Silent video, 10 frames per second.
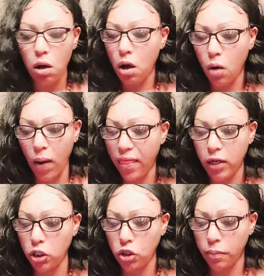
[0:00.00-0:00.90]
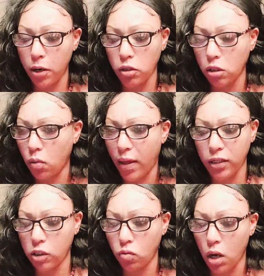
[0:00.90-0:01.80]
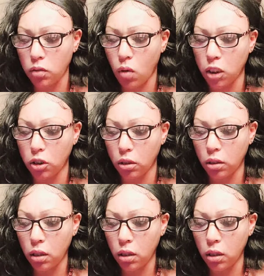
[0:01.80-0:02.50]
or whether this is your person or whether this is cross watcher